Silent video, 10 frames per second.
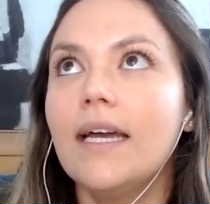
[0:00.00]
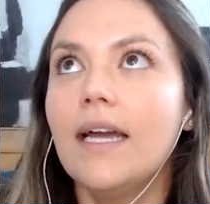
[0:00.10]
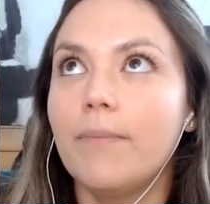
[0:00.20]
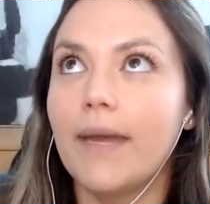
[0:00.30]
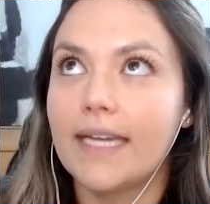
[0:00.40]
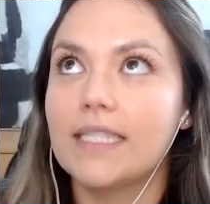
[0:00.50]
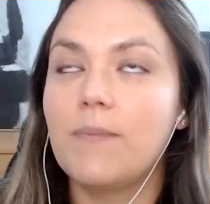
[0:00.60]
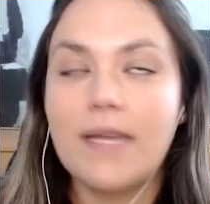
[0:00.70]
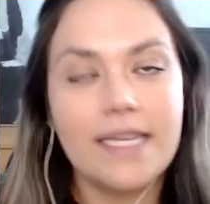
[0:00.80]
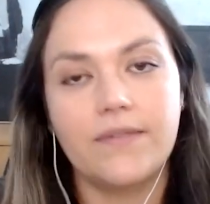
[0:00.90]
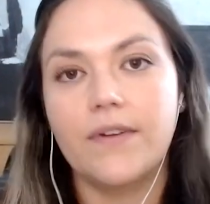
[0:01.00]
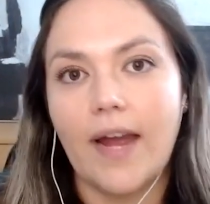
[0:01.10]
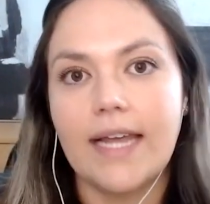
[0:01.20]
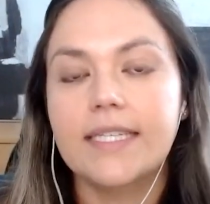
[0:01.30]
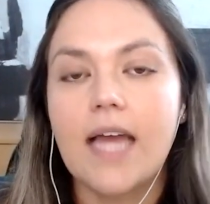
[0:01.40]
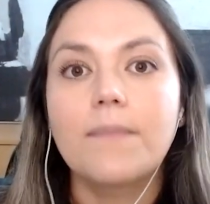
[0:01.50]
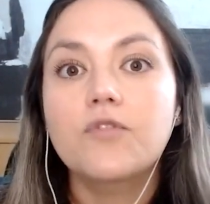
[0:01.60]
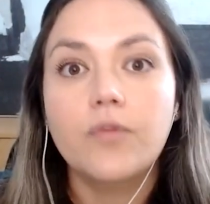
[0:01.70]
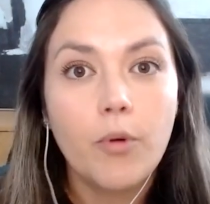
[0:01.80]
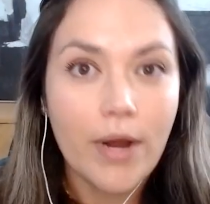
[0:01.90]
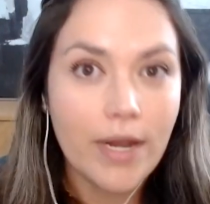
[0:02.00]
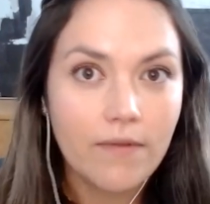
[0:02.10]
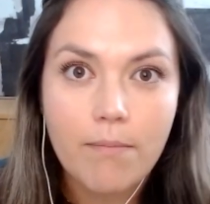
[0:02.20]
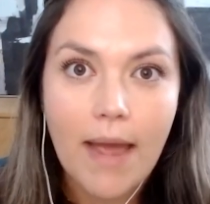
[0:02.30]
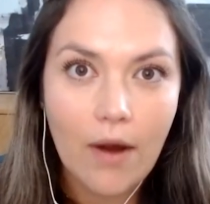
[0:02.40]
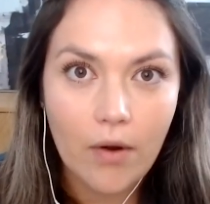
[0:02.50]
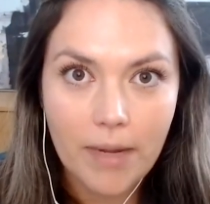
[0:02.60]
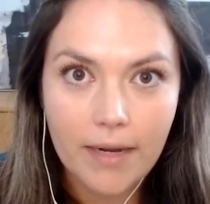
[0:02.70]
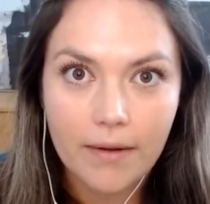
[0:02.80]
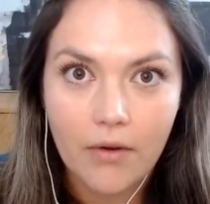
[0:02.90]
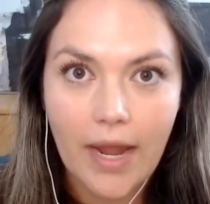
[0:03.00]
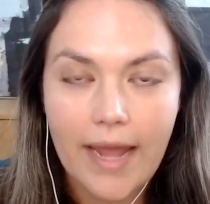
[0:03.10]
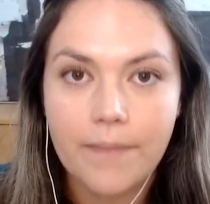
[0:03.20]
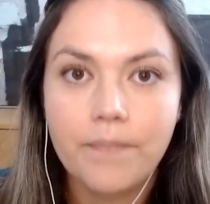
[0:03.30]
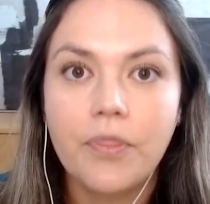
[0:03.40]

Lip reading: biggest piece of advice comes from a point of empowerment, okay?